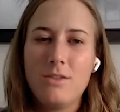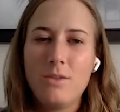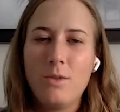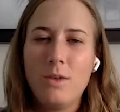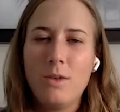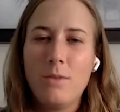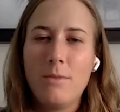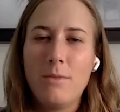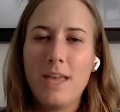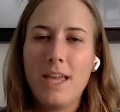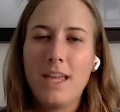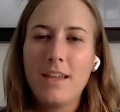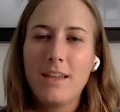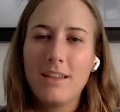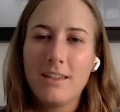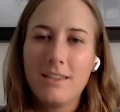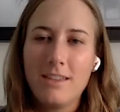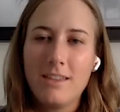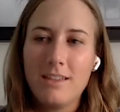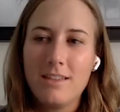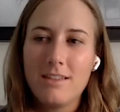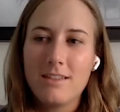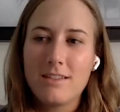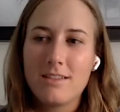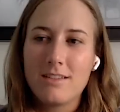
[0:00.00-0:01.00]
do we make
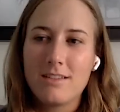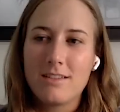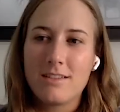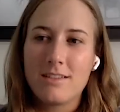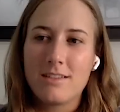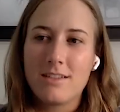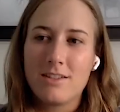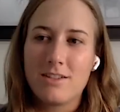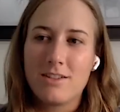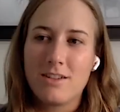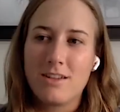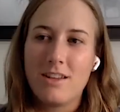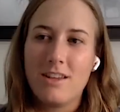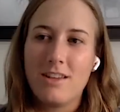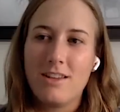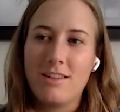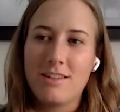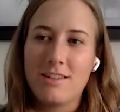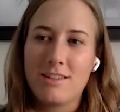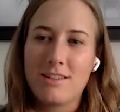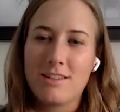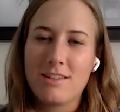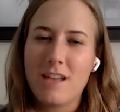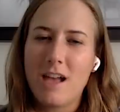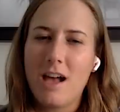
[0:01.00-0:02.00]
these
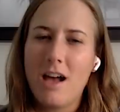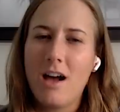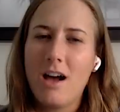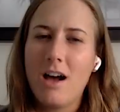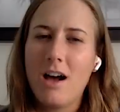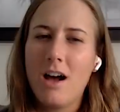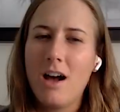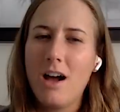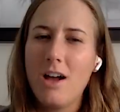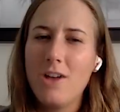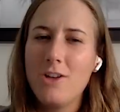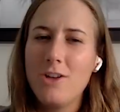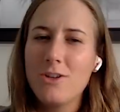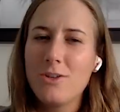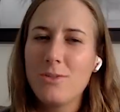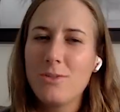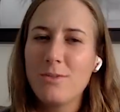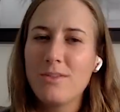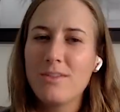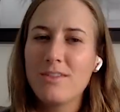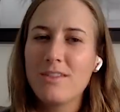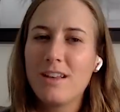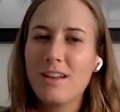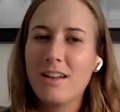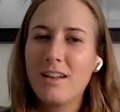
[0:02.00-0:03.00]
decisions
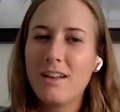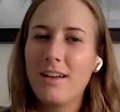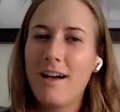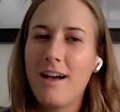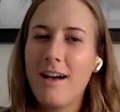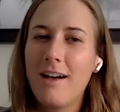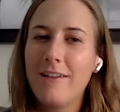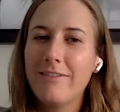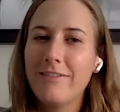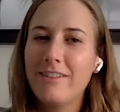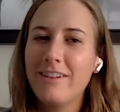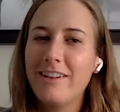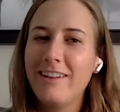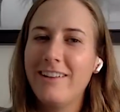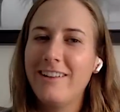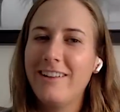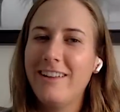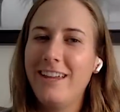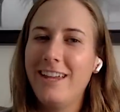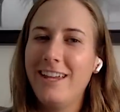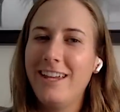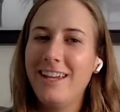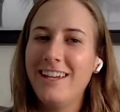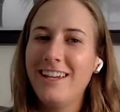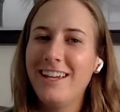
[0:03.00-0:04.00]
100%
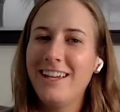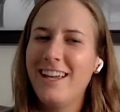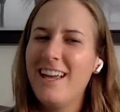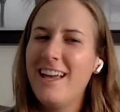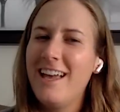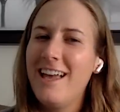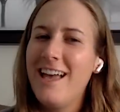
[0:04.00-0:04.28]
confidently